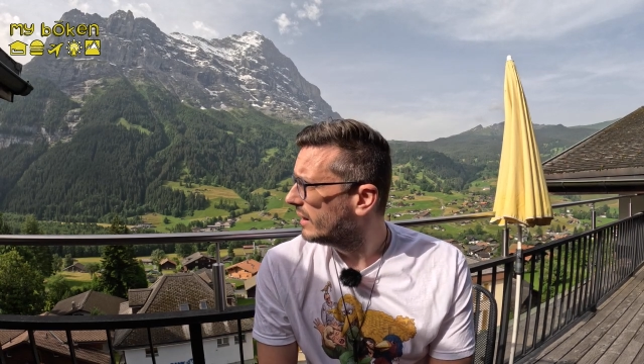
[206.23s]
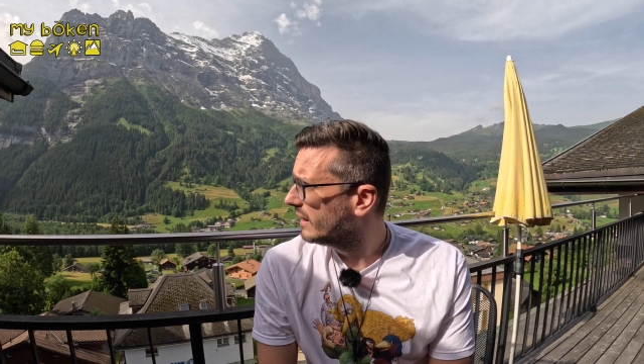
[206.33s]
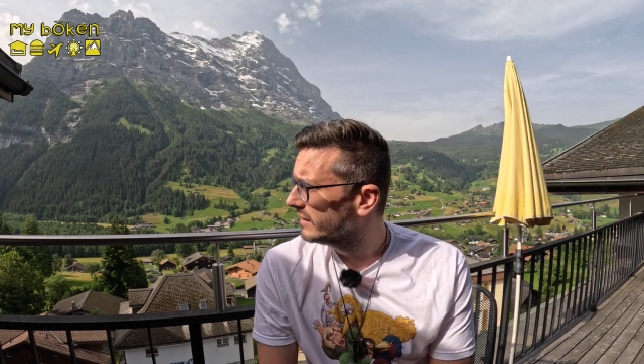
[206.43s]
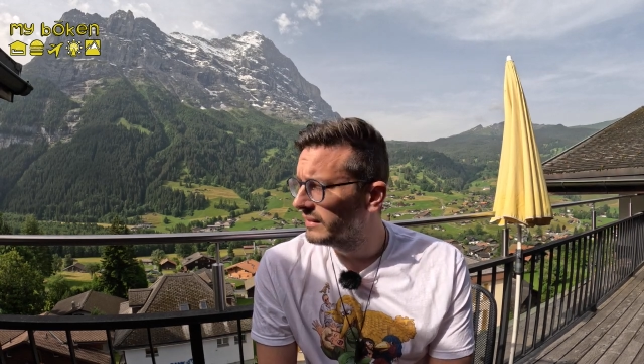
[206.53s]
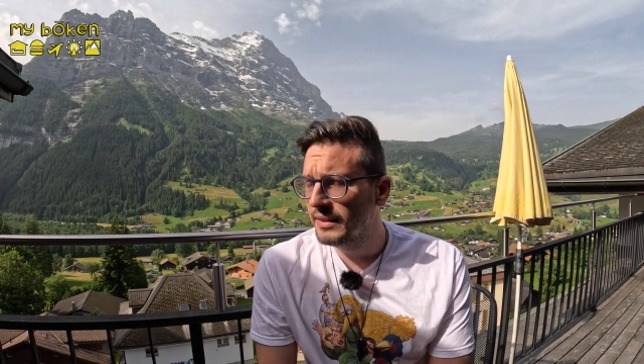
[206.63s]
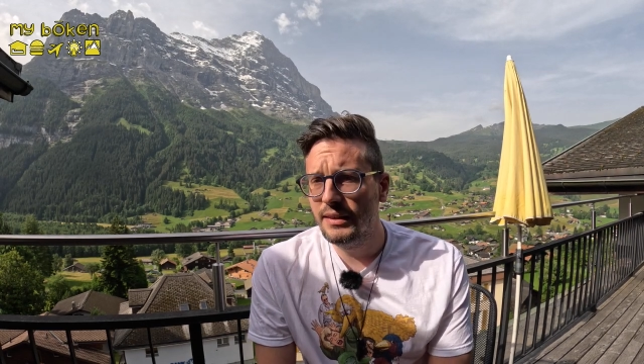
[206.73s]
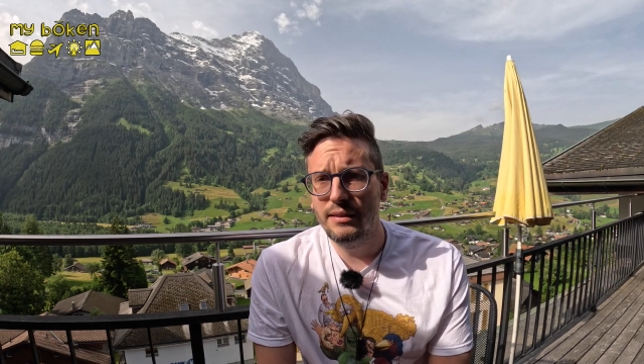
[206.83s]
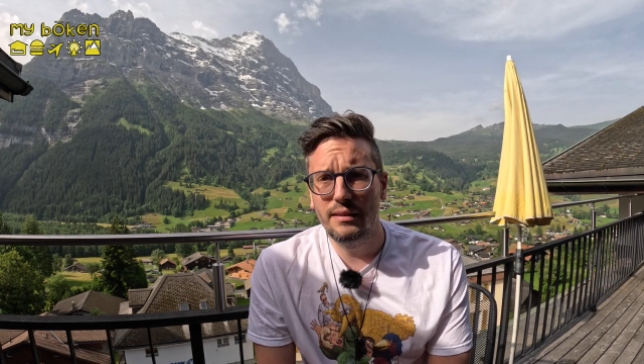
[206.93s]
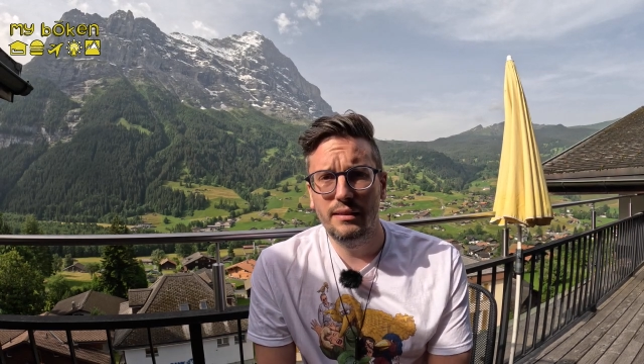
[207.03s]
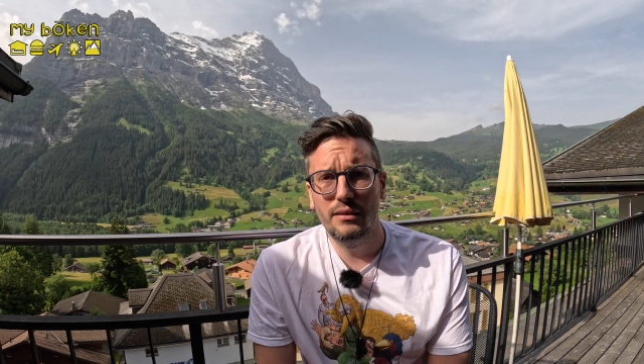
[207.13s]

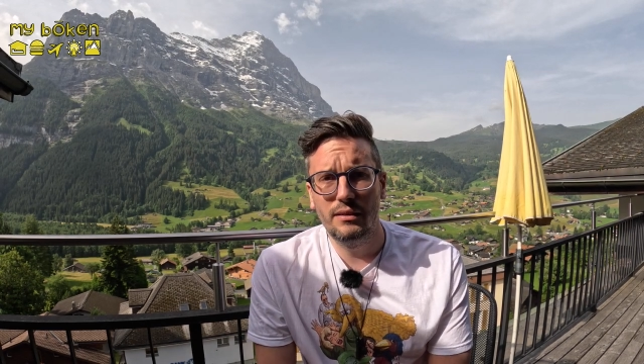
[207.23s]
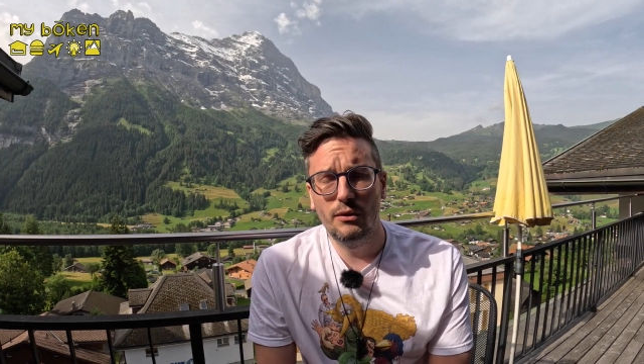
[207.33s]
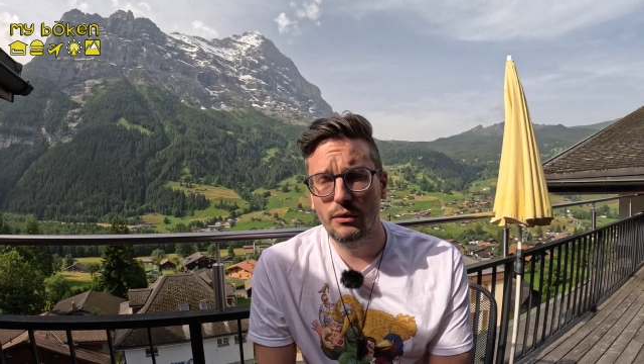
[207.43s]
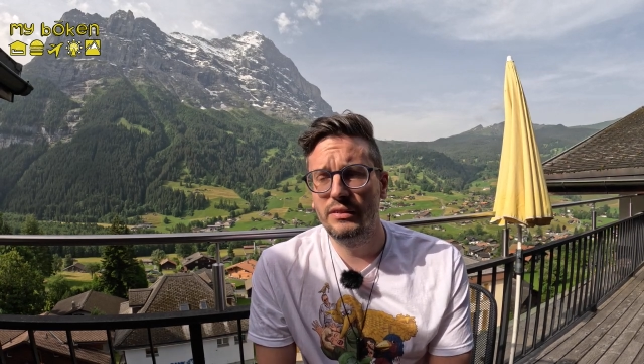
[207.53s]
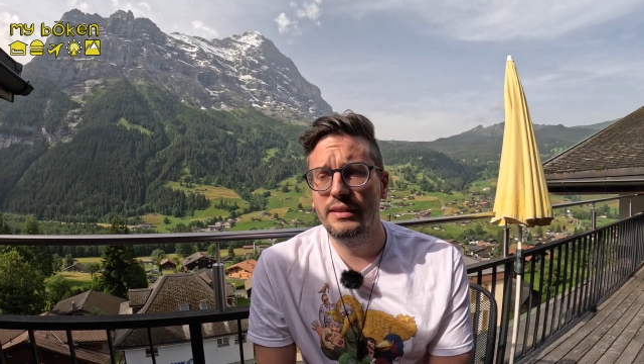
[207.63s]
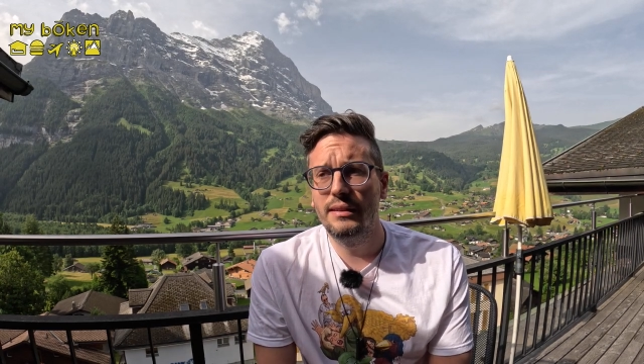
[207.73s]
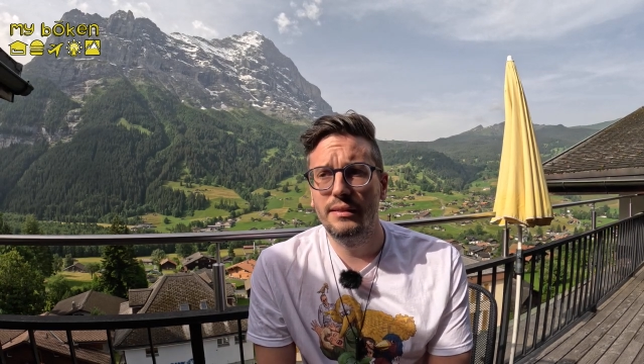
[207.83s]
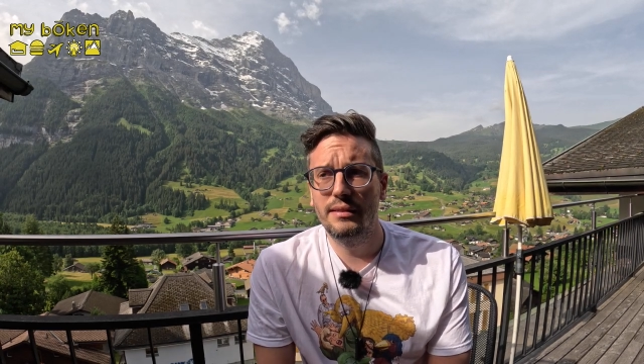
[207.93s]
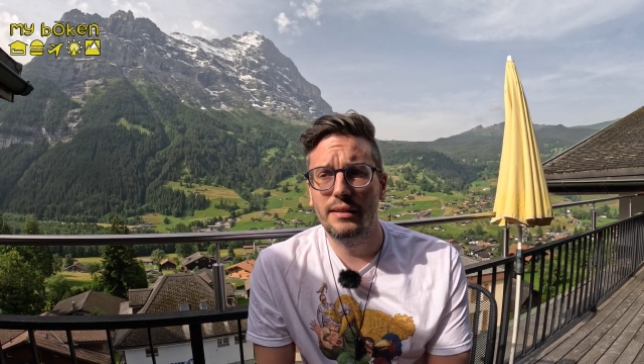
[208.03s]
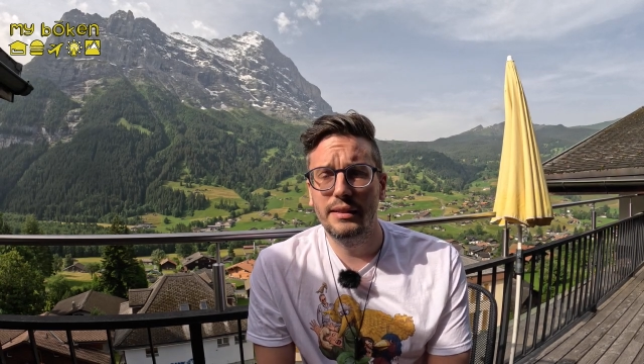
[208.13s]
and not see the
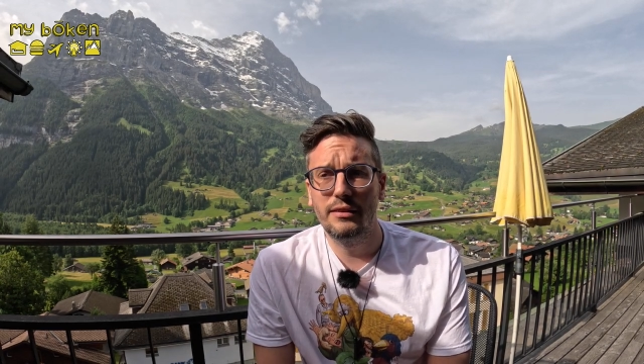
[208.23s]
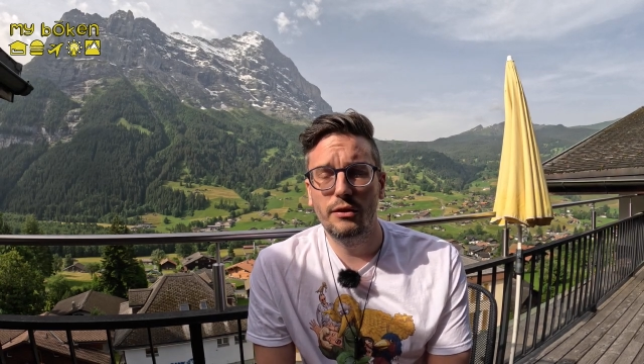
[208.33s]
sights,